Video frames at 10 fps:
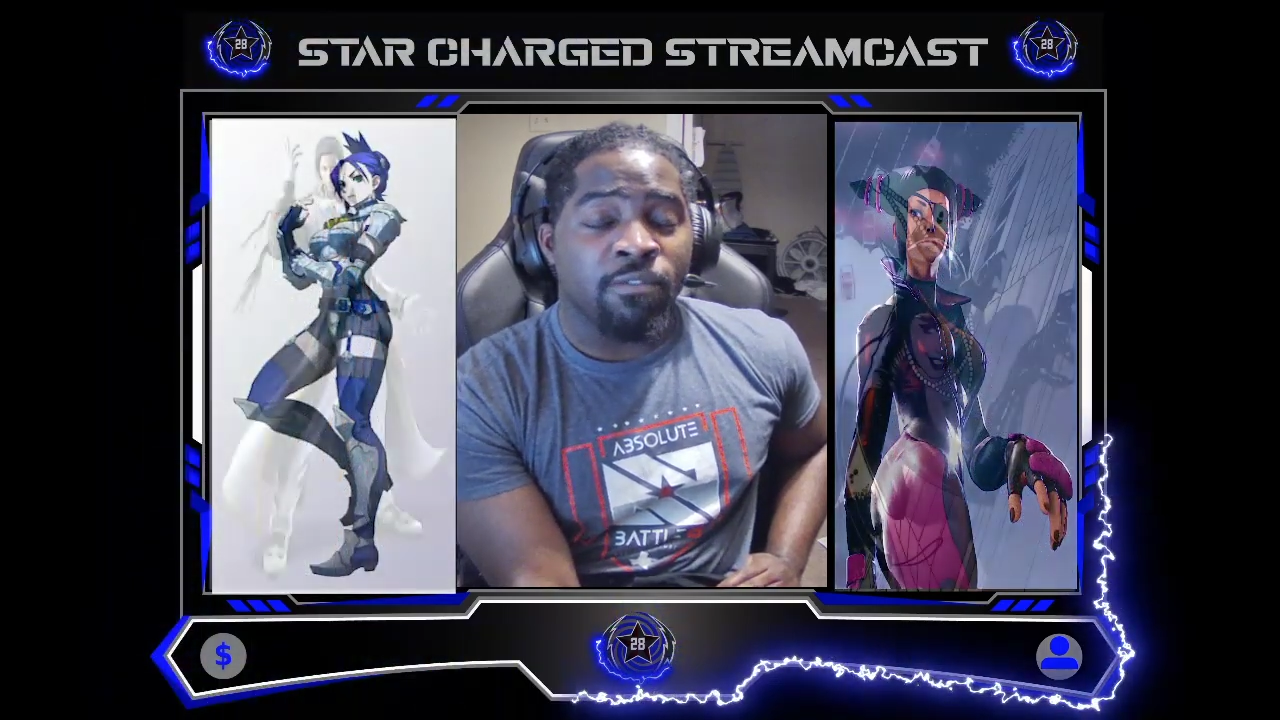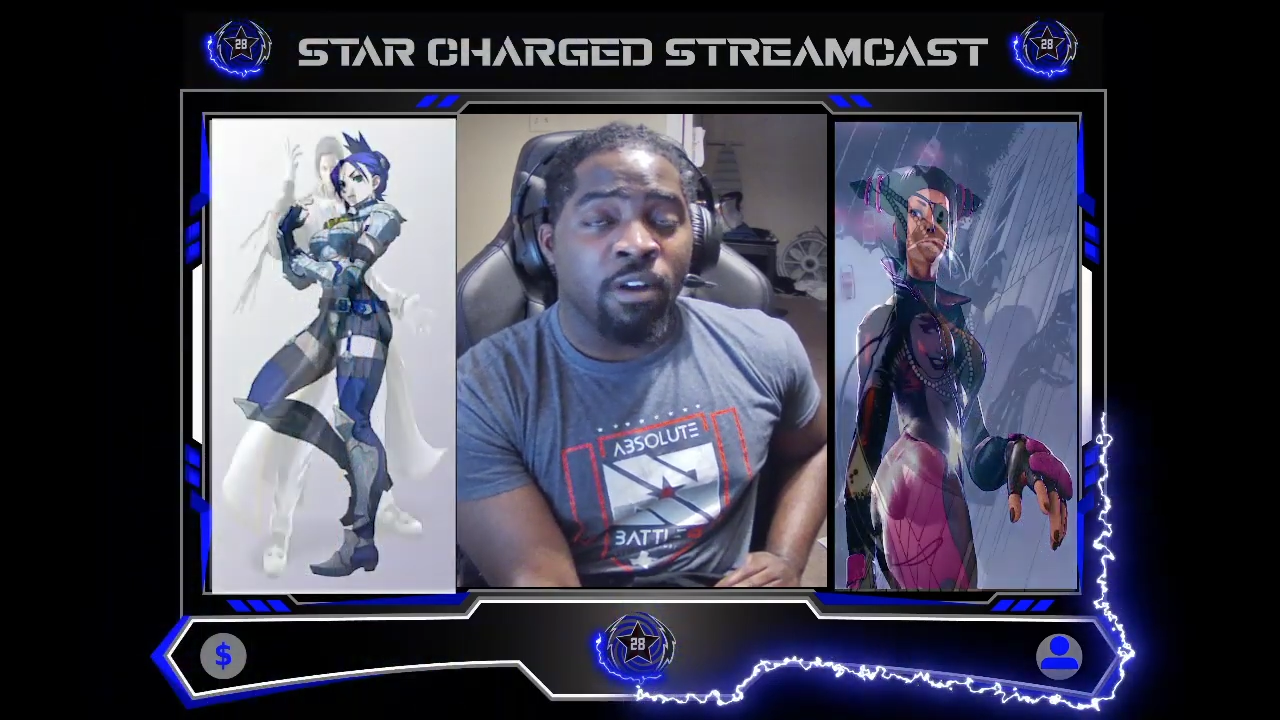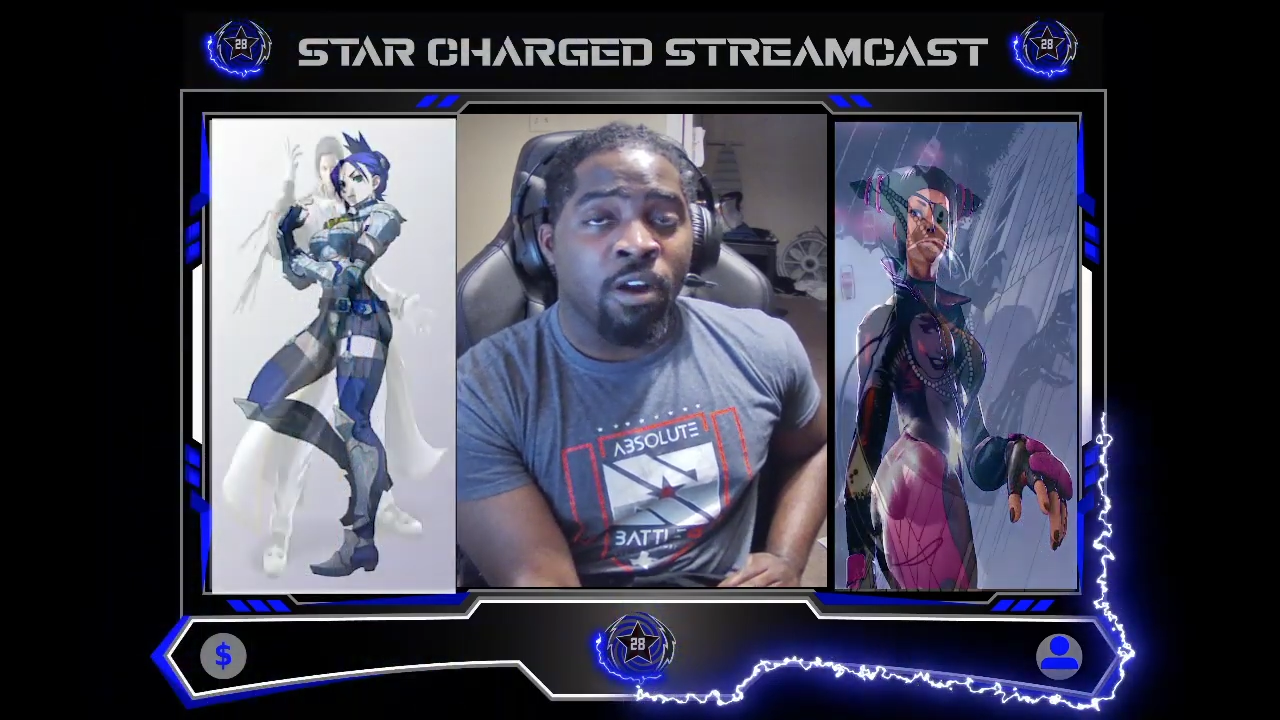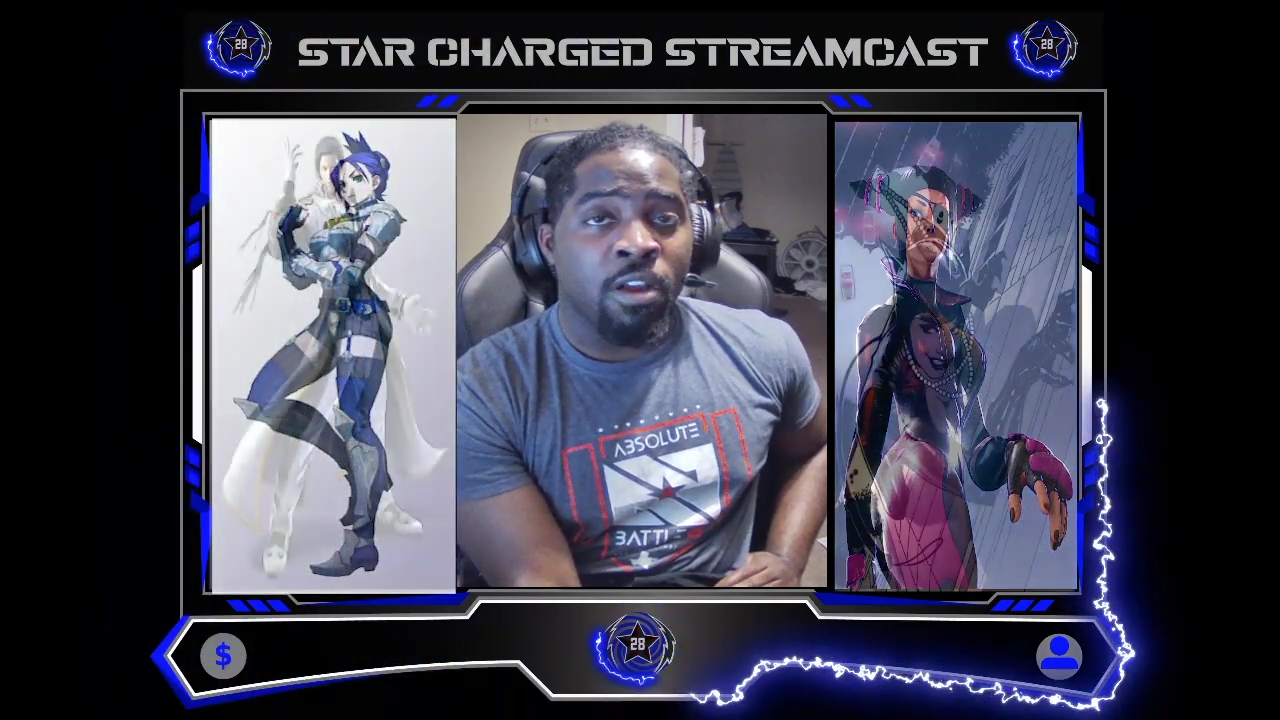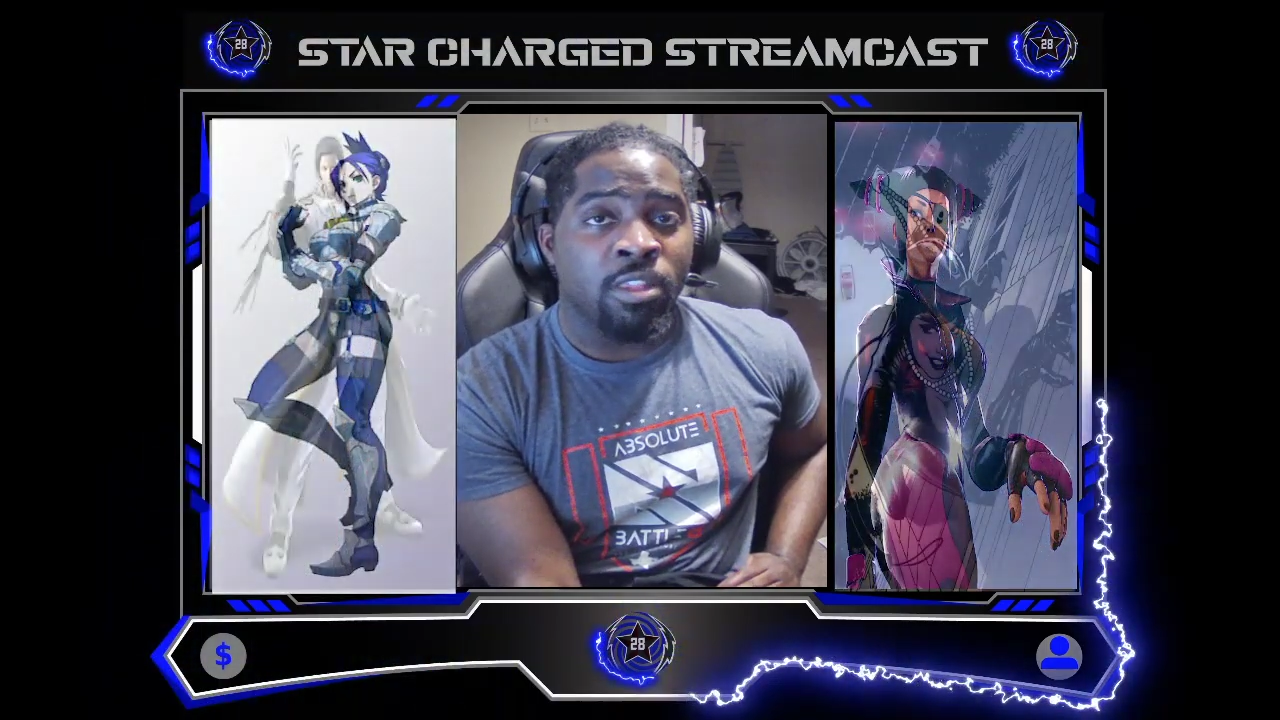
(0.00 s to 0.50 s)

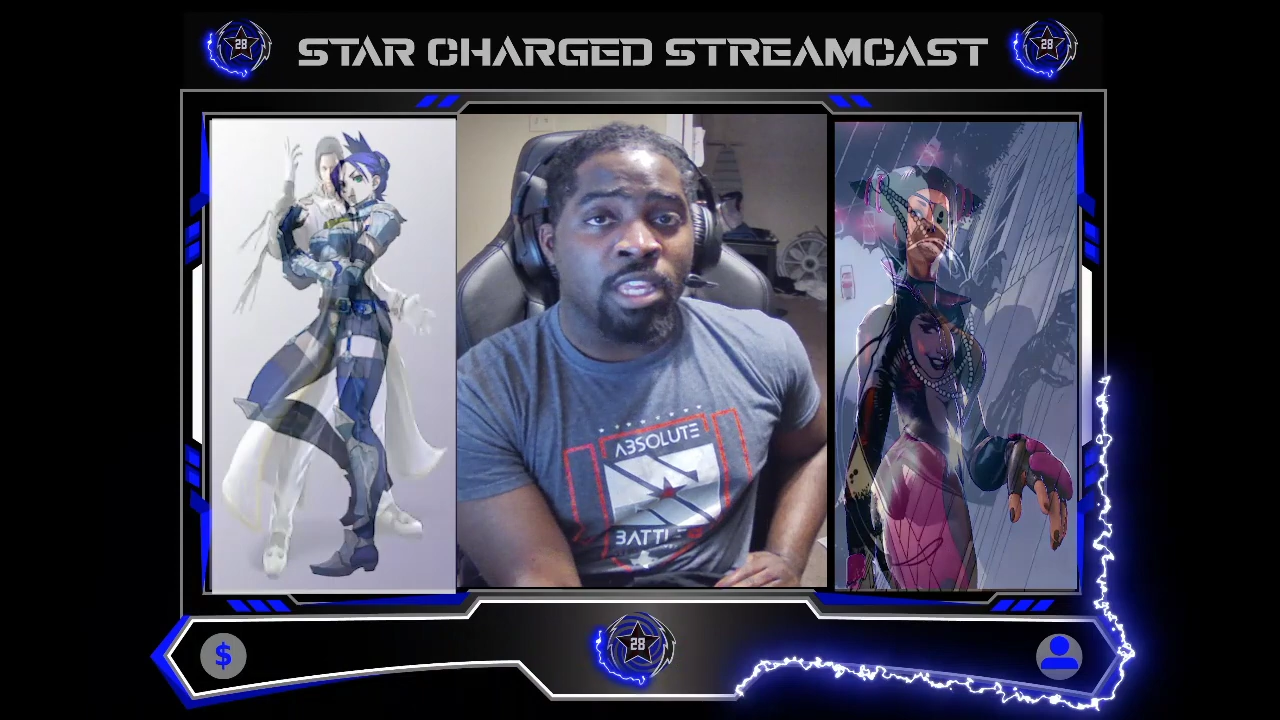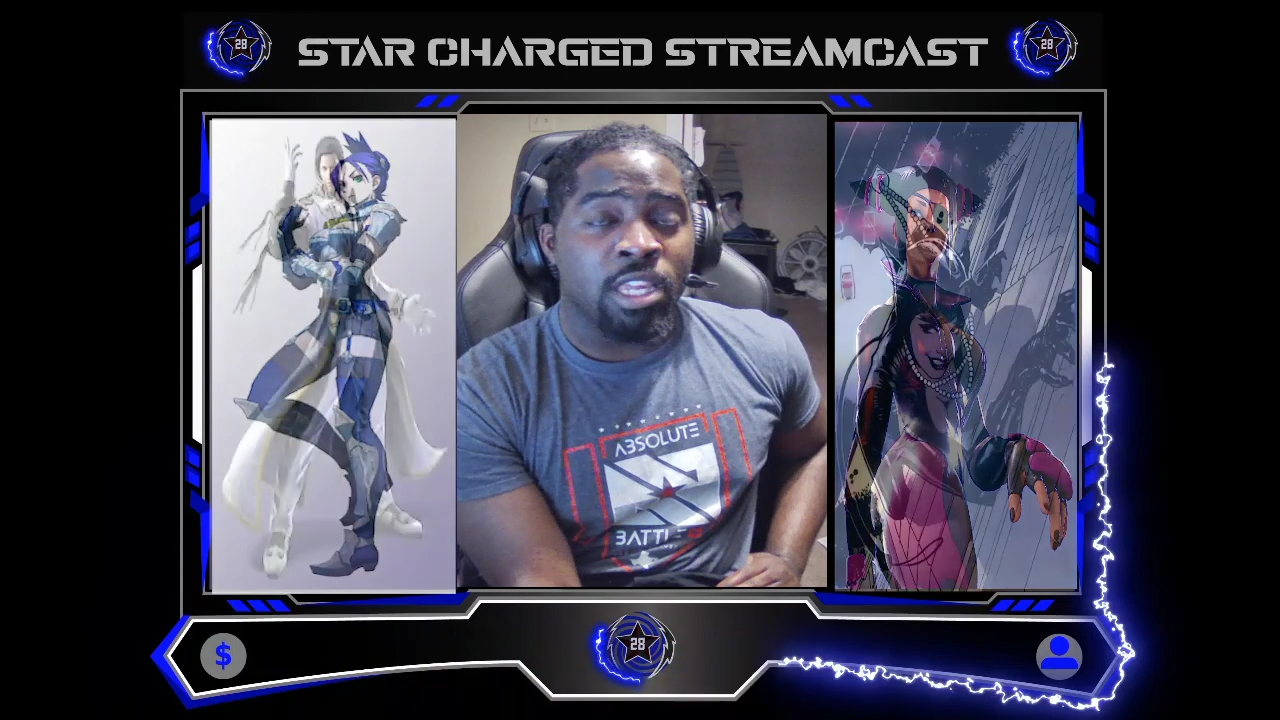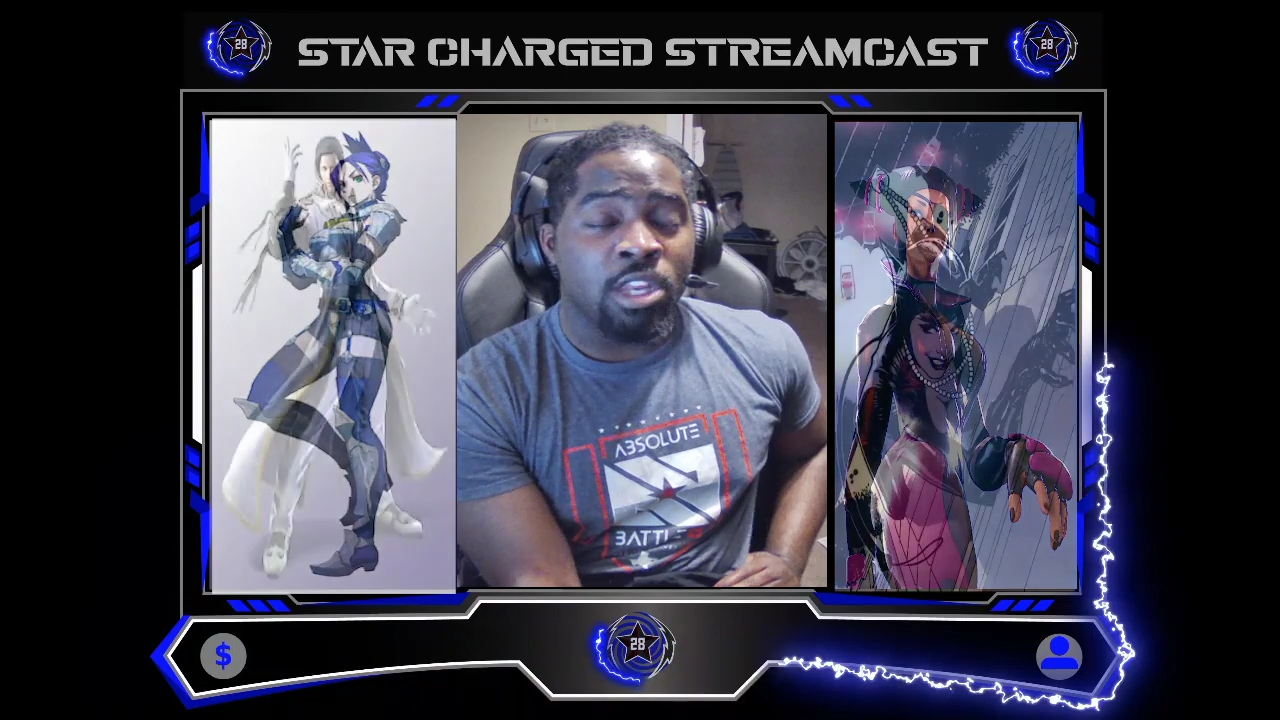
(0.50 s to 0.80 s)
far in the